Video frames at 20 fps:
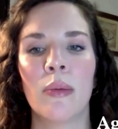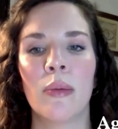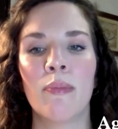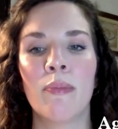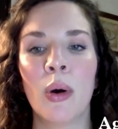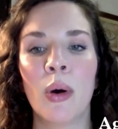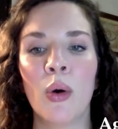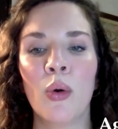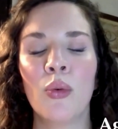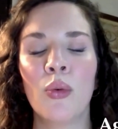
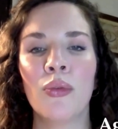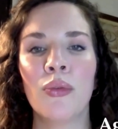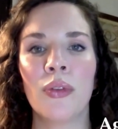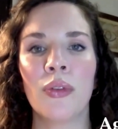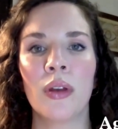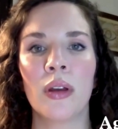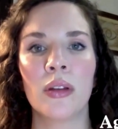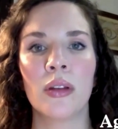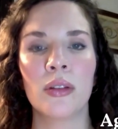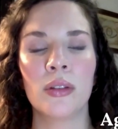both
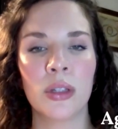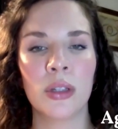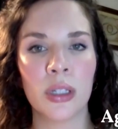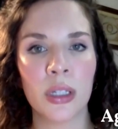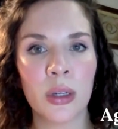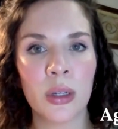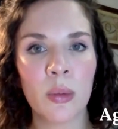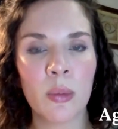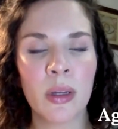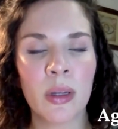to
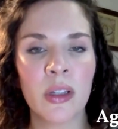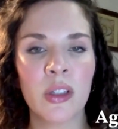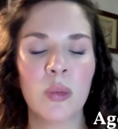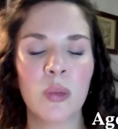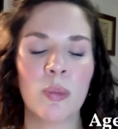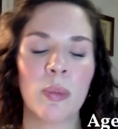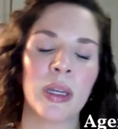humans,